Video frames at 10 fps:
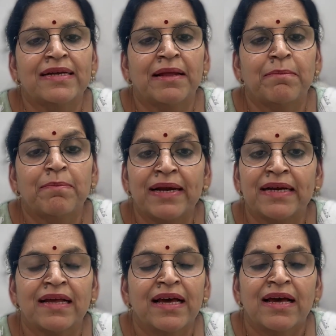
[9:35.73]

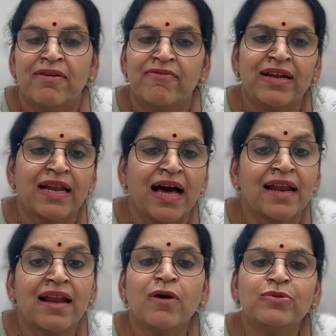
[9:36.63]
template will
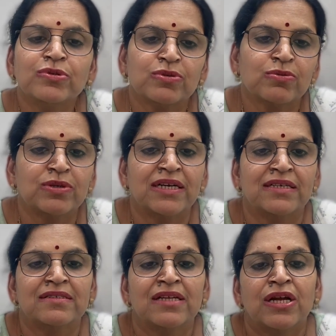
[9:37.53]
allow students